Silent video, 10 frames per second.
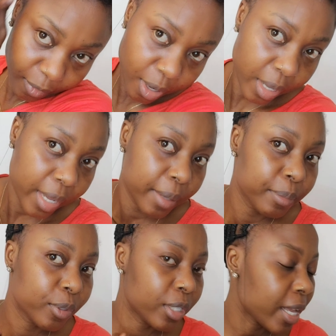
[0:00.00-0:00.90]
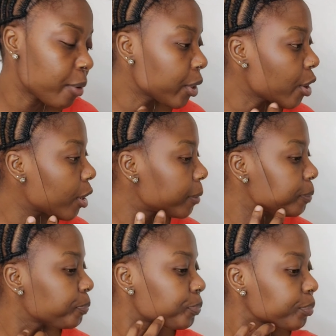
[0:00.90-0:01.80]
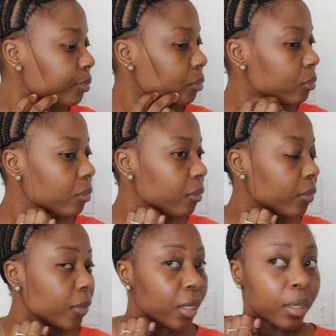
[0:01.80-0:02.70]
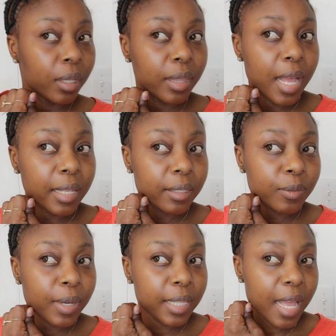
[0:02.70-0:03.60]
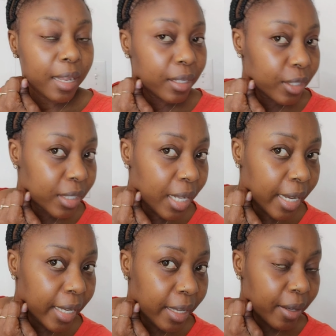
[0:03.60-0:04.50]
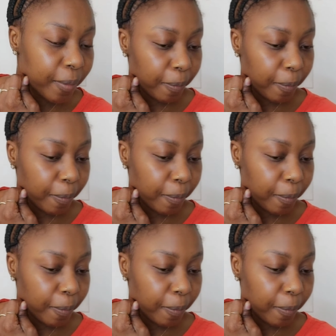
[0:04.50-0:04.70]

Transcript: Okay, so there we go. That is what that looks like.